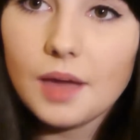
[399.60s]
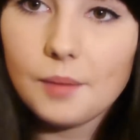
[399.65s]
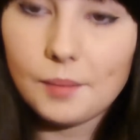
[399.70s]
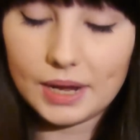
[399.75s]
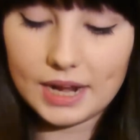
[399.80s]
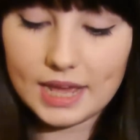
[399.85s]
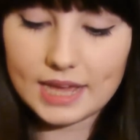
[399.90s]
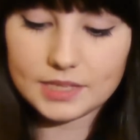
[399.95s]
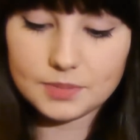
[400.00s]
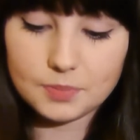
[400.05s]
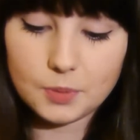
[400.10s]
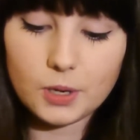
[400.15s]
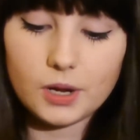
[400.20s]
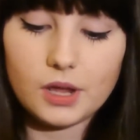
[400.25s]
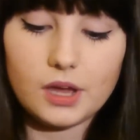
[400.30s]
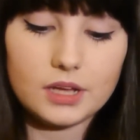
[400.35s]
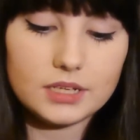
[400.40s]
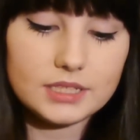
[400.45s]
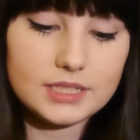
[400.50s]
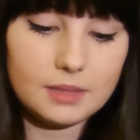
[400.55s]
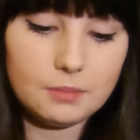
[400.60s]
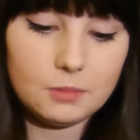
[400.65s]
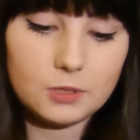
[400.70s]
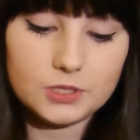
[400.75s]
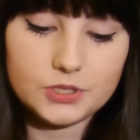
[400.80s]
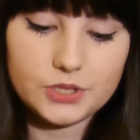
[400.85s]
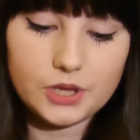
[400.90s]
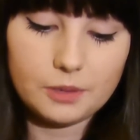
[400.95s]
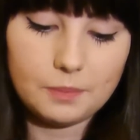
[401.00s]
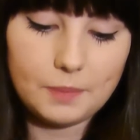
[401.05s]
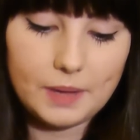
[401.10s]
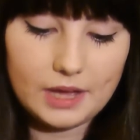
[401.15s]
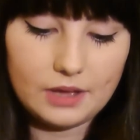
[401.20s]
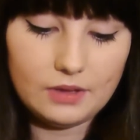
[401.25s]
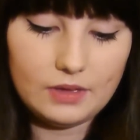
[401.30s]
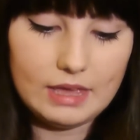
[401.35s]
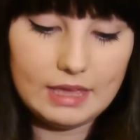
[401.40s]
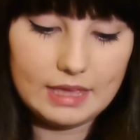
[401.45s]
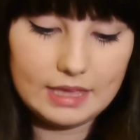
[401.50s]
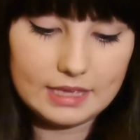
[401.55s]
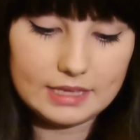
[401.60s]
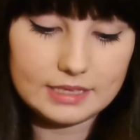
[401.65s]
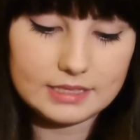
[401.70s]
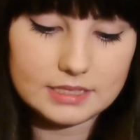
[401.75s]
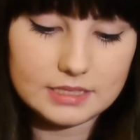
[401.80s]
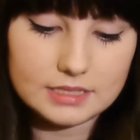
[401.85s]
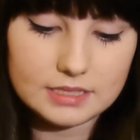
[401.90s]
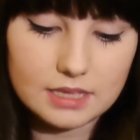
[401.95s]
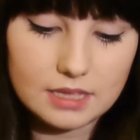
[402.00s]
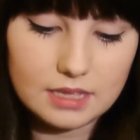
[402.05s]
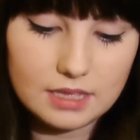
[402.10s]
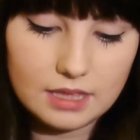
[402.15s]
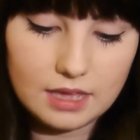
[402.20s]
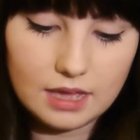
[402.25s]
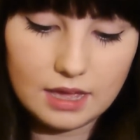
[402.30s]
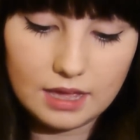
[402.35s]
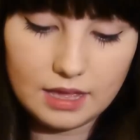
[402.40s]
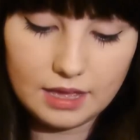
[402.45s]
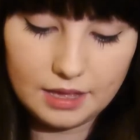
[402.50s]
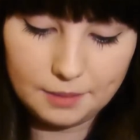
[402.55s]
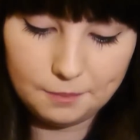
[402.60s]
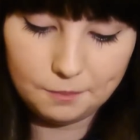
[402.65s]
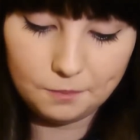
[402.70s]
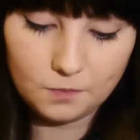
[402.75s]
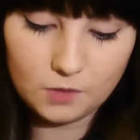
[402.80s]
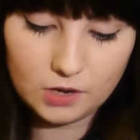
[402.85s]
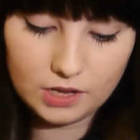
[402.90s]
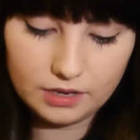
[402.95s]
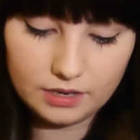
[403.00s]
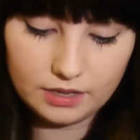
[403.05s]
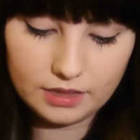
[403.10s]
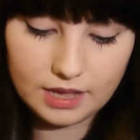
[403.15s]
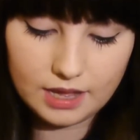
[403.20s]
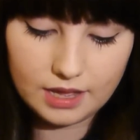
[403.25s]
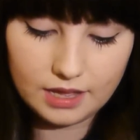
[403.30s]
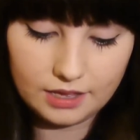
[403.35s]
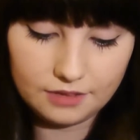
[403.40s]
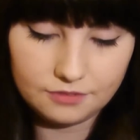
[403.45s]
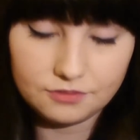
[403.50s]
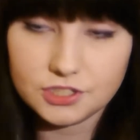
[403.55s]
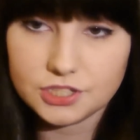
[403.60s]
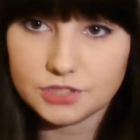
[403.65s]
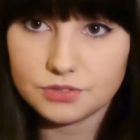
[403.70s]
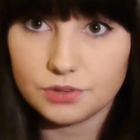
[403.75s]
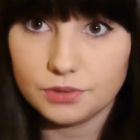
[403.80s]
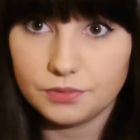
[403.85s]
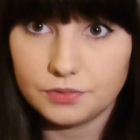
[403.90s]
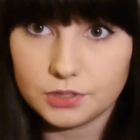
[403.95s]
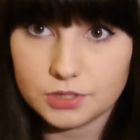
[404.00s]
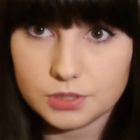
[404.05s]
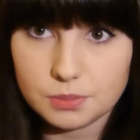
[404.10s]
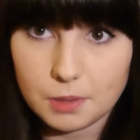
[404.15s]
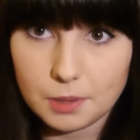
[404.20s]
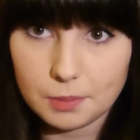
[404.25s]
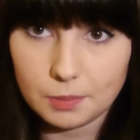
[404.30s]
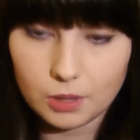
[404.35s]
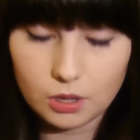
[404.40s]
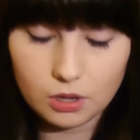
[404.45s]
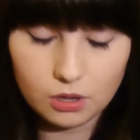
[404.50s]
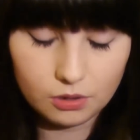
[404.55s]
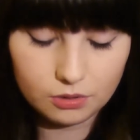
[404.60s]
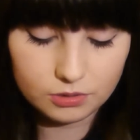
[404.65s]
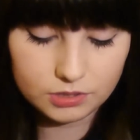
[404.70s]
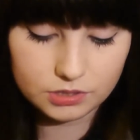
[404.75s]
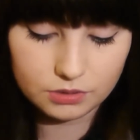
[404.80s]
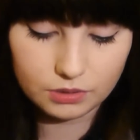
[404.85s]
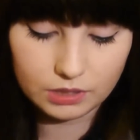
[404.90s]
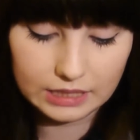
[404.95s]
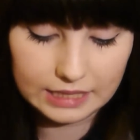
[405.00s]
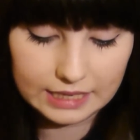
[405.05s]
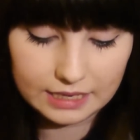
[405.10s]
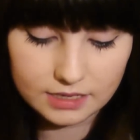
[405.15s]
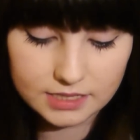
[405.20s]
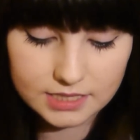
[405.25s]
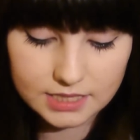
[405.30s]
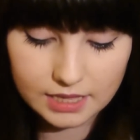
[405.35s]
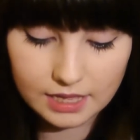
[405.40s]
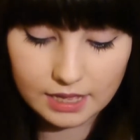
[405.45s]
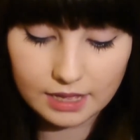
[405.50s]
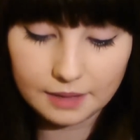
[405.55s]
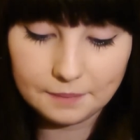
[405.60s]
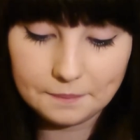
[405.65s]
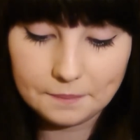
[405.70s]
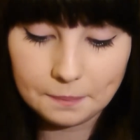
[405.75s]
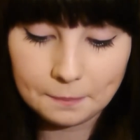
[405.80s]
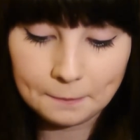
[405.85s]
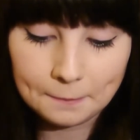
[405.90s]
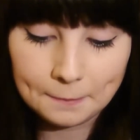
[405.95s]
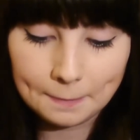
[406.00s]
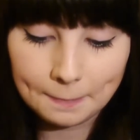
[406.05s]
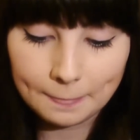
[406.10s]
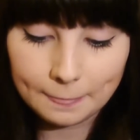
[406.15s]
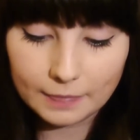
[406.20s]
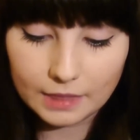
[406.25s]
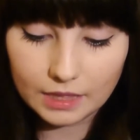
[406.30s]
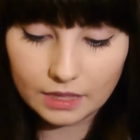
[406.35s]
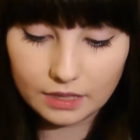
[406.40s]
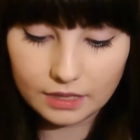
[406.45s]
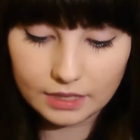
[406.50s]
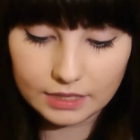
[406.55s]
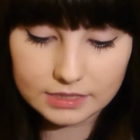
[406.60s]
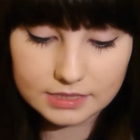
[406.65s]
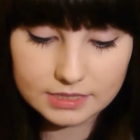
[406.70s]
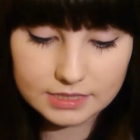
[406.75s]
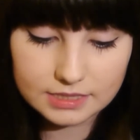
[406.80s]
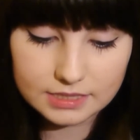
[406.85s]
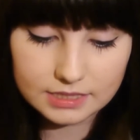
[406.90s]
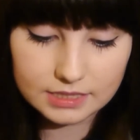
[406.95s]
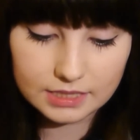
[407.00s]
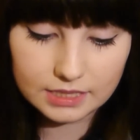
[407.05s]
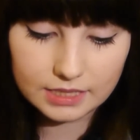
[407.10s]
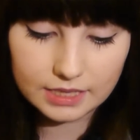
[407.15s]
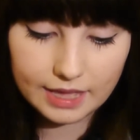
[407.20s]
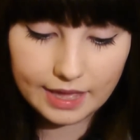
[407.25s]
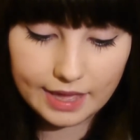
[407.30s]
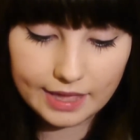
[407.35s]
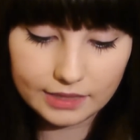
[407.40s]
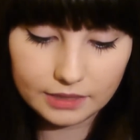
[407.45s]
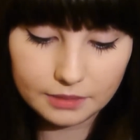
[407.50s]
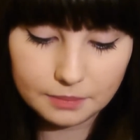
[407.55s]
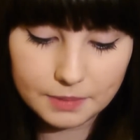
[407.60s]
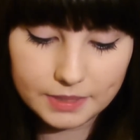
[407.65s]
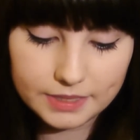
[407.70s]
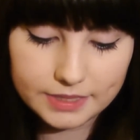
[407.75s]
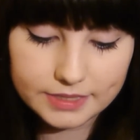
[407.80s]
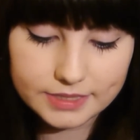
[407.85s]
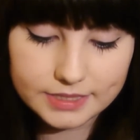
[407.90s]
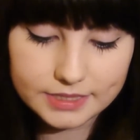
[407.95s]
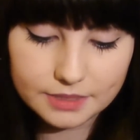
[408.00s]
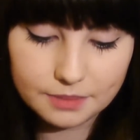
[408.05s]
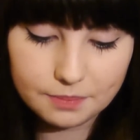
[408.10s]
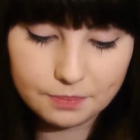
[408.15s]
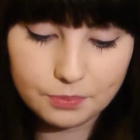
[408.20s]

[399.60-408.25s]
My next product that I'm going to talk about is one that I've just reviewed on my blog, so I'll link to that. It's the e.l.f.